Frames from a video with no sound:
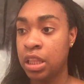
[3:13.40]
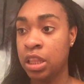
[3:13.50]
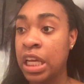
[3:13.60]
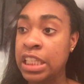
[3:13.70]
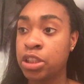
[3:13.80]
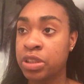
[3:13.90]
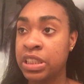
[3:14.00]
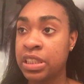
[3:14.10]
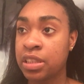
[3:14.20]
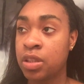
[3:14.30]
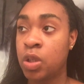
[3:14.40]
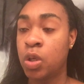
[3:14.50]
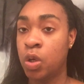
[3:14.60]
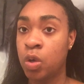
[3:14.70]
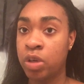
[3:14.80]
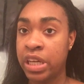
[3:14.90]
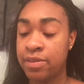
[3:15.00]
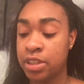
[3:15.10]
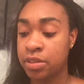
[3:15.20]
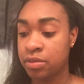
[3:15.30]
lasering or
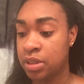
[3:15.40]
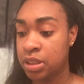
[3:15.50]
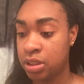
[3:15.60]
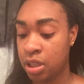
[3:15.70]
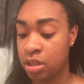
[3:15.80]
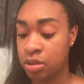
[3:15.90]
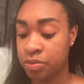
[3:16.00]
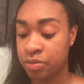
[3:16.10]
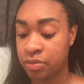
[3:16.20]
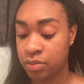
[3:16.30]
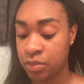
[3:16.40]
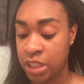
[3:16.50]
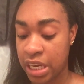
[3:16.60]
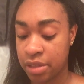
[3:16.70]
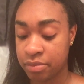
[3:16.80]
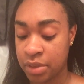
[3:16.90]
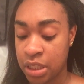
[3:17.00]
whatever. So yeah.